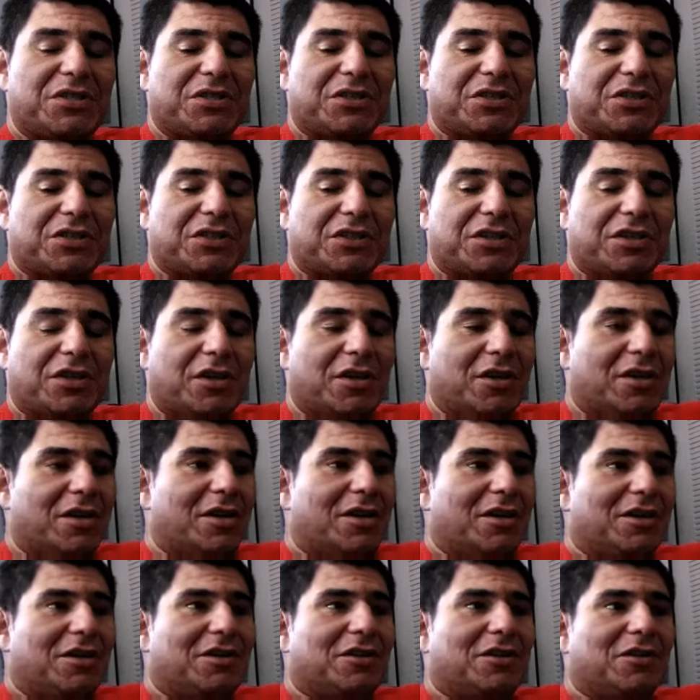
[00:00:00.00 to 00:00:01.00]
businesses.
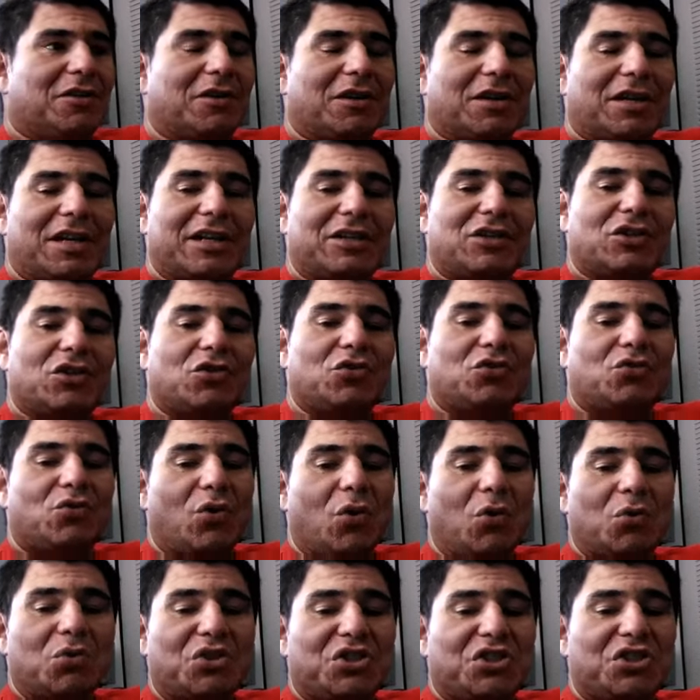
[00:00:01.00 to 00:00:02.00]
You know, let the
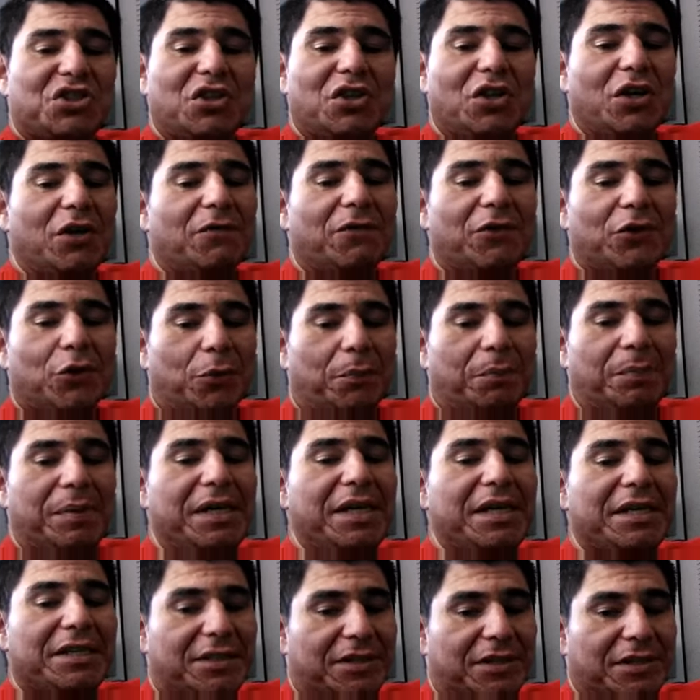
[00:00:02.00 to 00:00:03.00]
drones deliver your
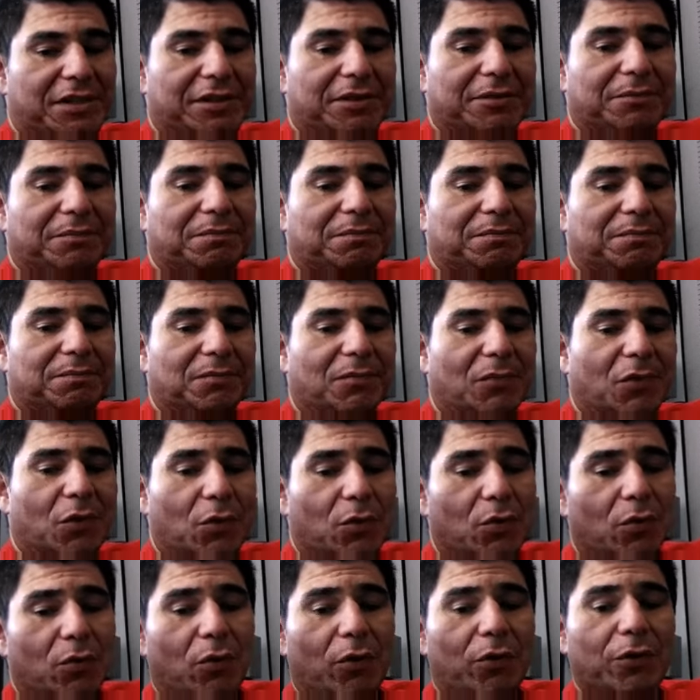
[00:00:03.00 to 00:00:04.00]
pizza
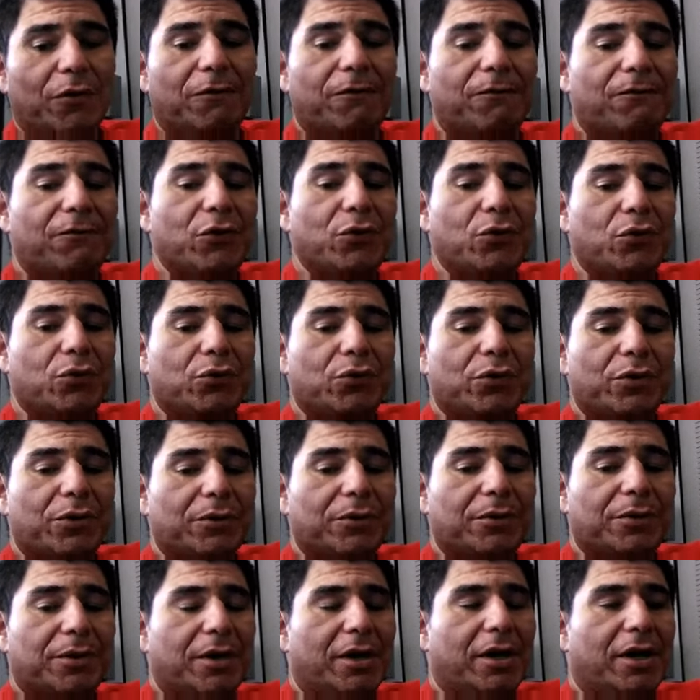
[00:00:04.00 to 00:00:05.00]
or your food.
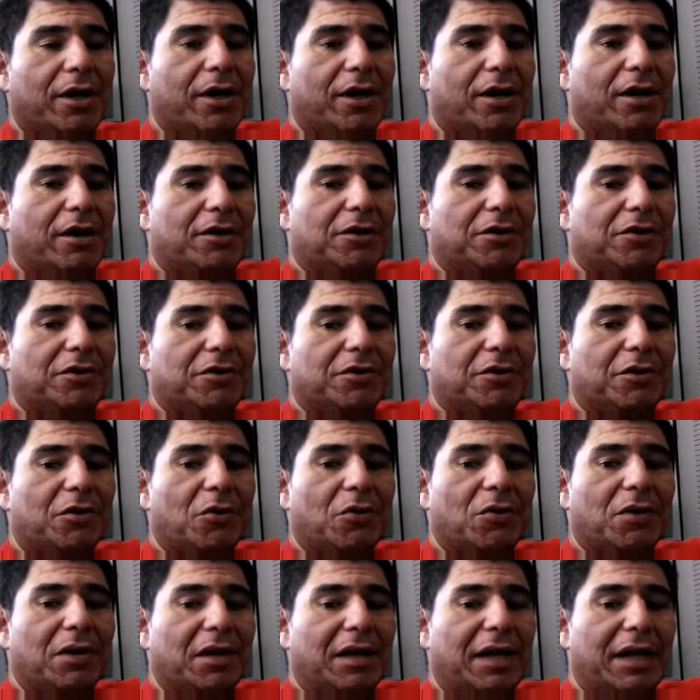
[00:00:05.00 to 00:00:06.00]
You
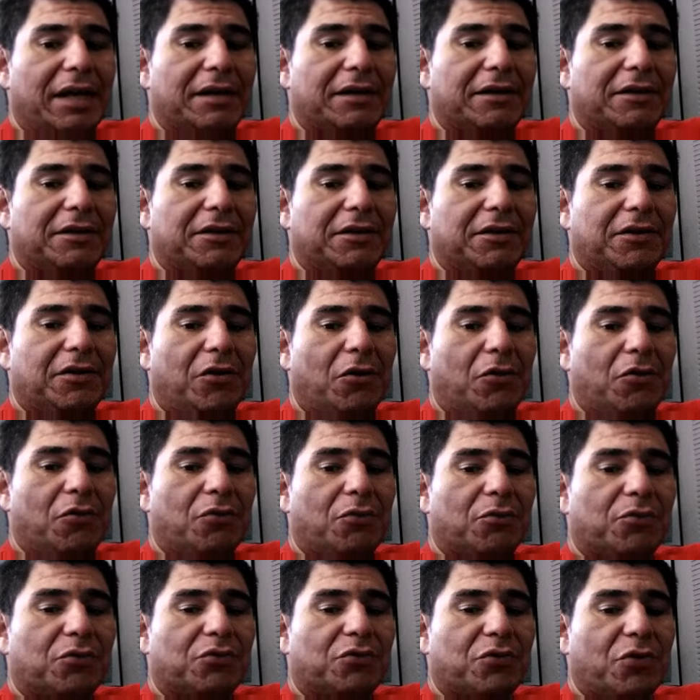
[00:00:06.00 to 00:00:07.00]
know, let you
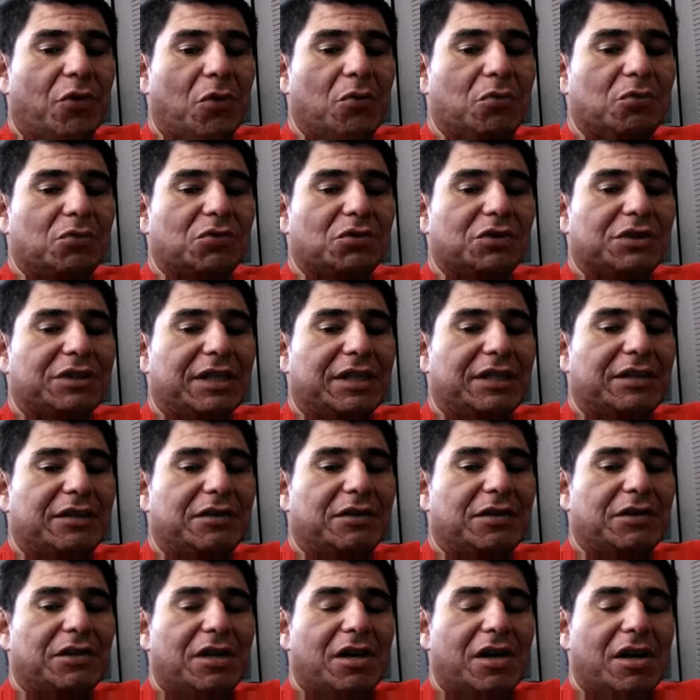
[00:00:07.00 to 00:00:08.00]
know drones
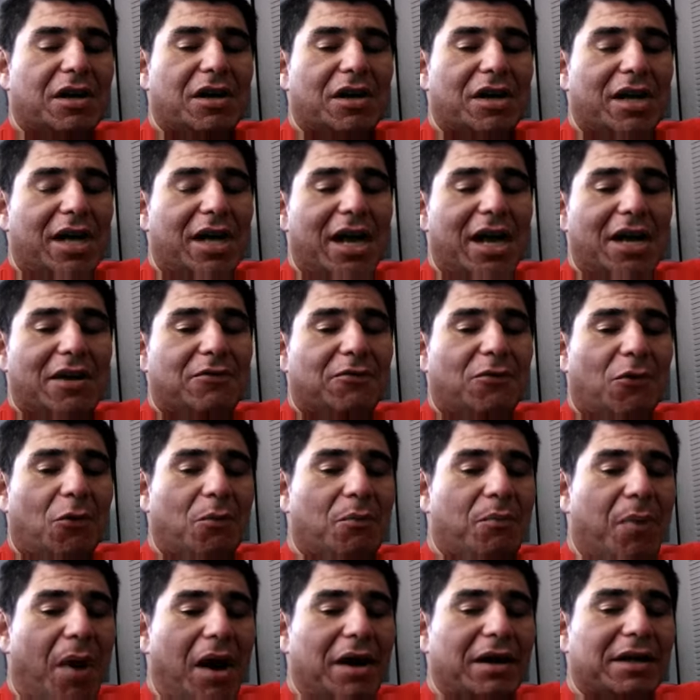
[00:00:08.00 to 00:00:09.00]
and and
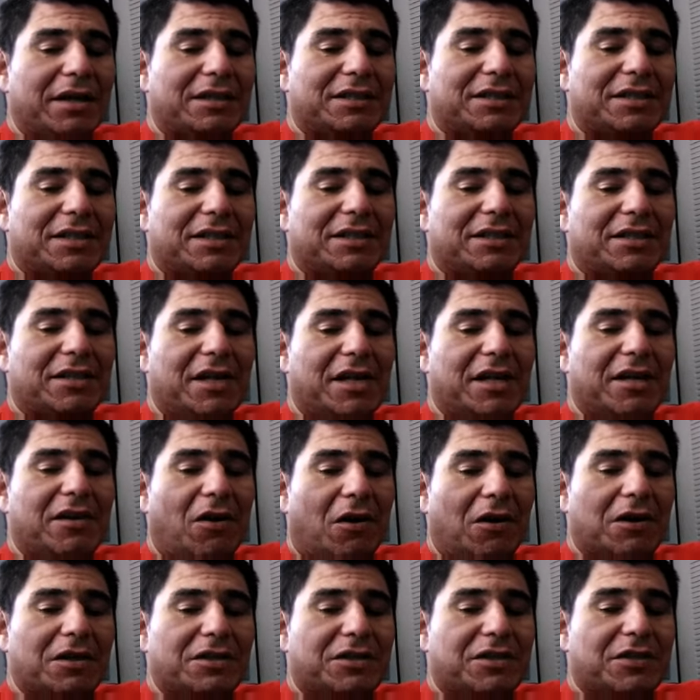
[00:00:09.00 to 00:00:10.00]
robotics and,
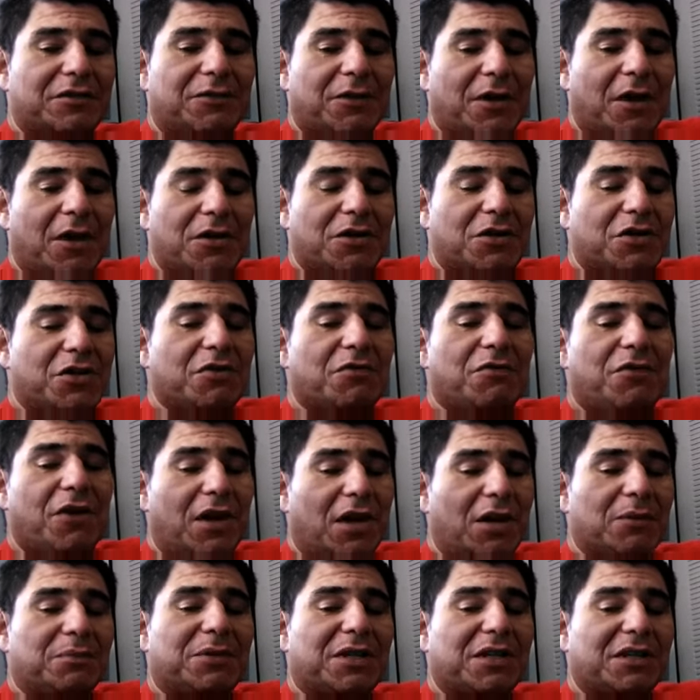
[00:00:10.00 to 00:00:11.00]
and all this stuff
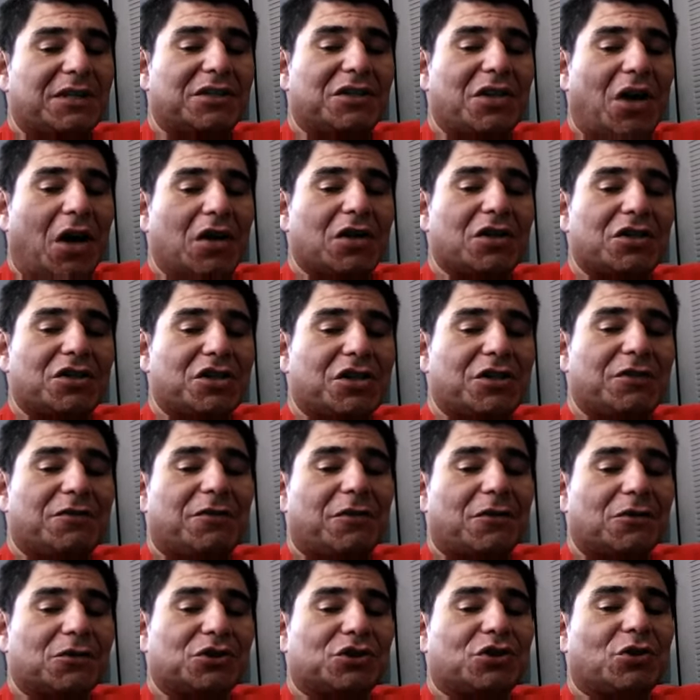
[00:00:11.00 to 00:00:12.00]
develop
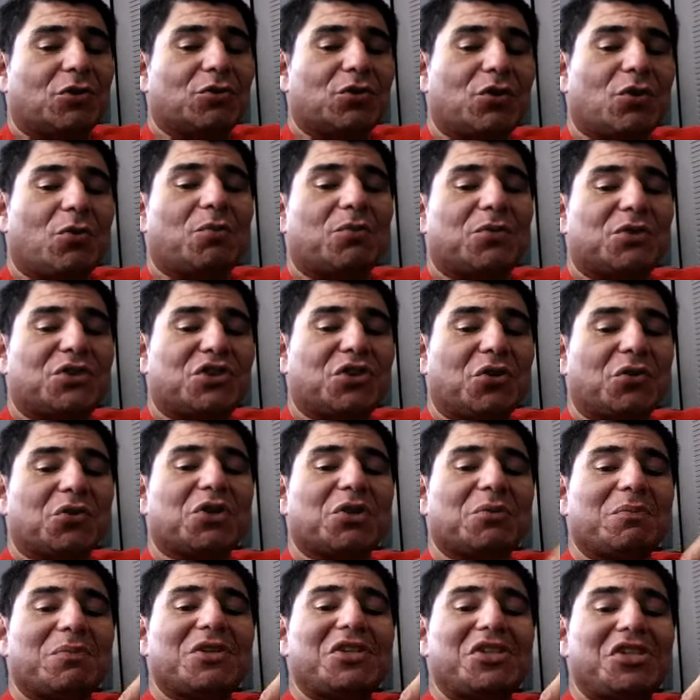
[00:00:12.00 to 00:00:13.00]
technology for so the
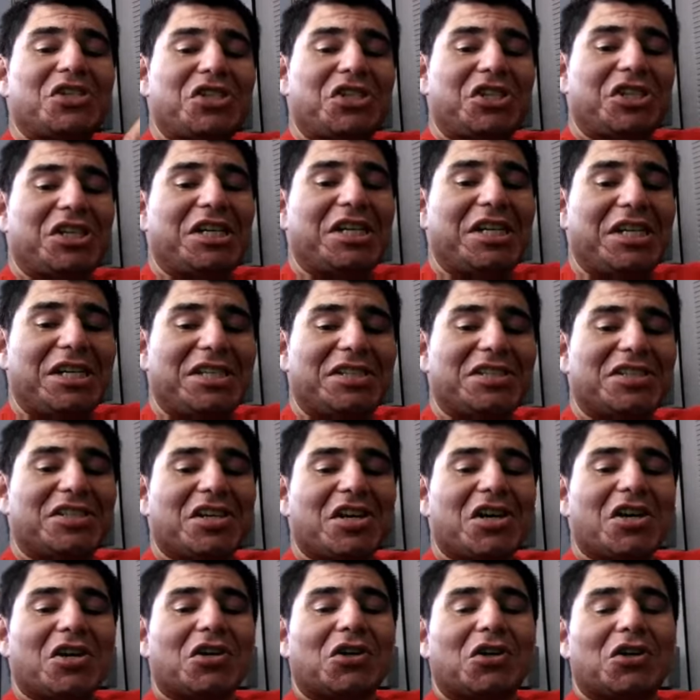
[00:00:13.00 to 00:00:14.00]
so the
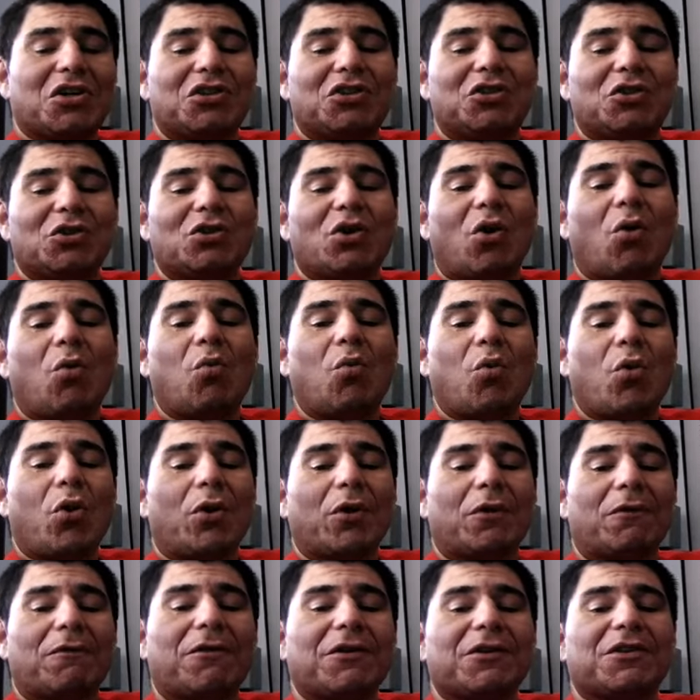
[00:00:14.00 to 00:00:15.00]
machines could do the
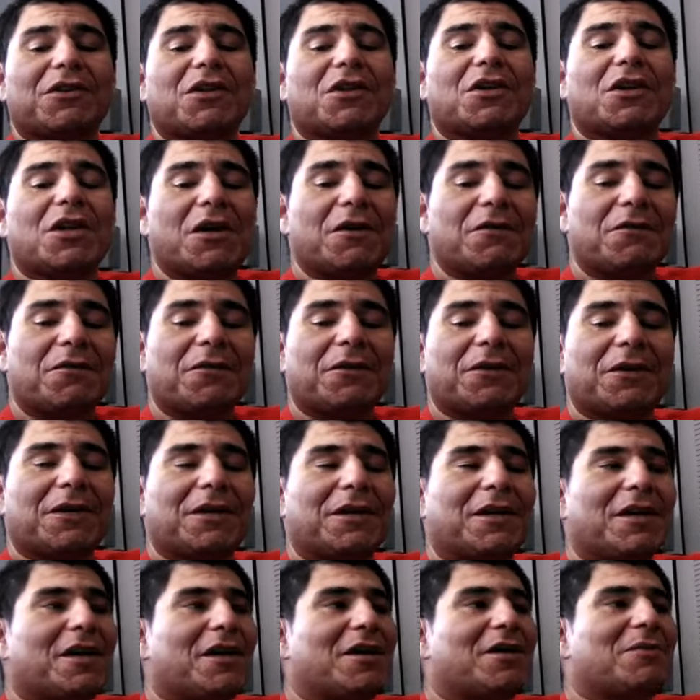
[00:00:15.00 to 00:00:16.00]
work for
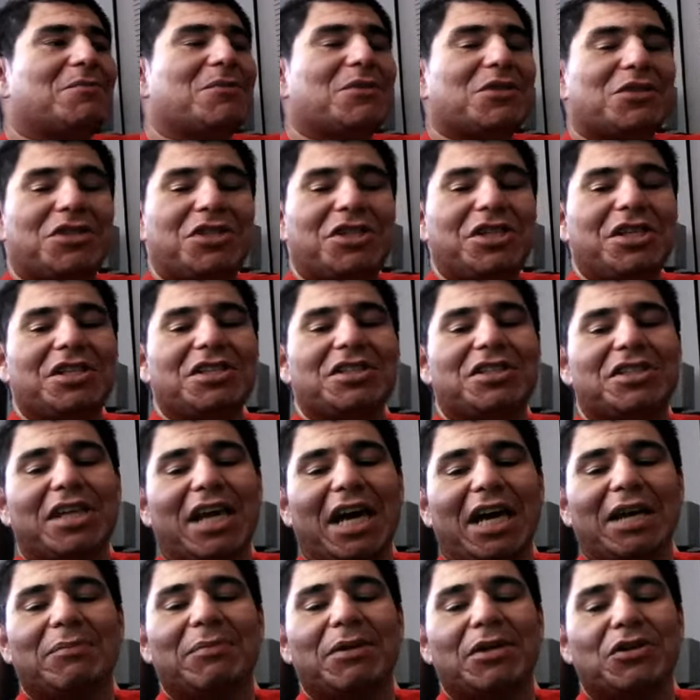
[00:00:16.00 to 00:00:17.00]
delivery.
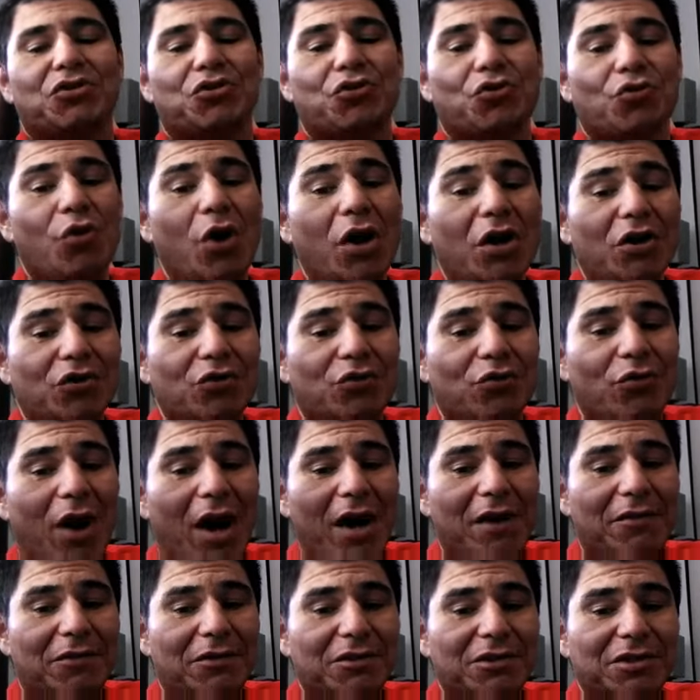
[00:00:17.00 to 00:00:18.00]
Machines can be truck
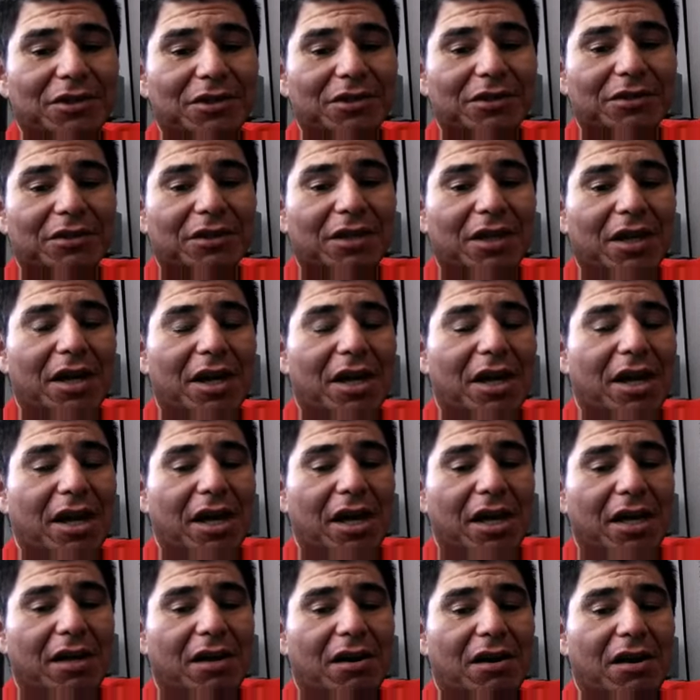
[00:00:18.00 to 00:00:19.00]
drivers and
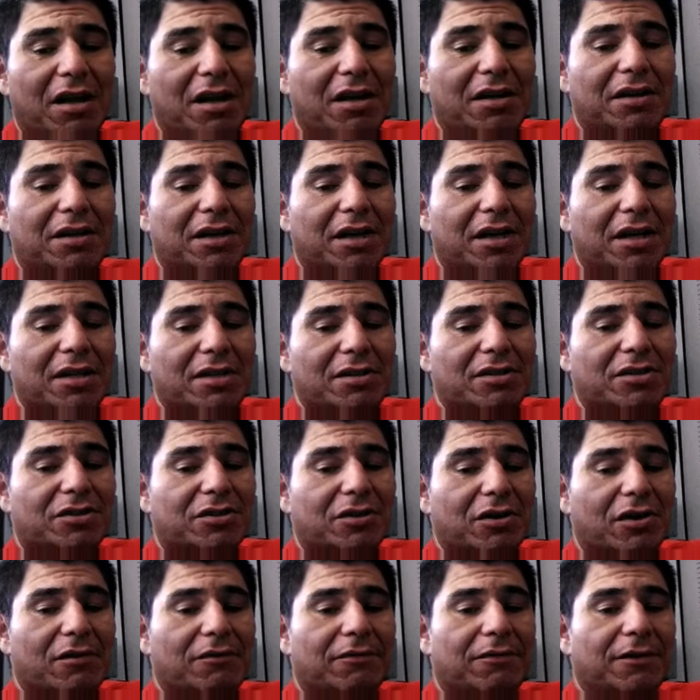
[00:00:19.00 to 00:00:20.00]
and and,
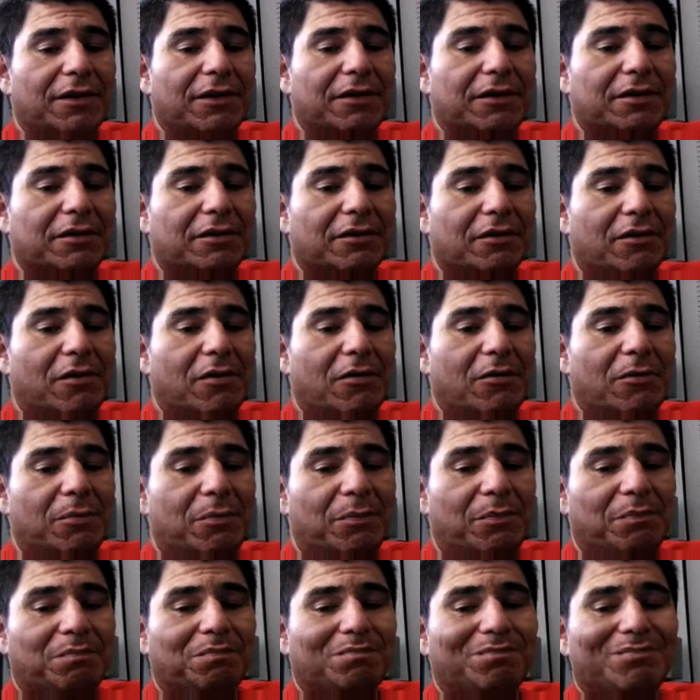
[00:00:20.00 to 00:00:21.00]
and stuff and you
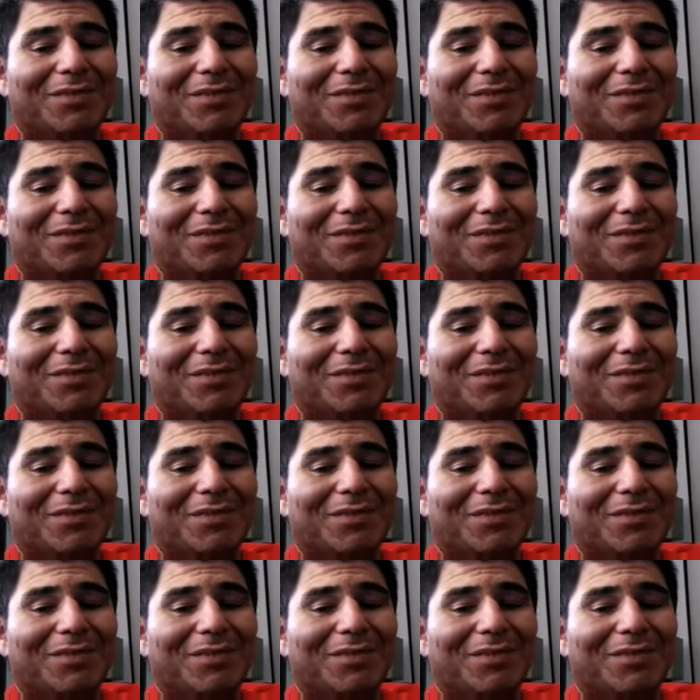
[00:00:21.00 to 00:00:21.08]
know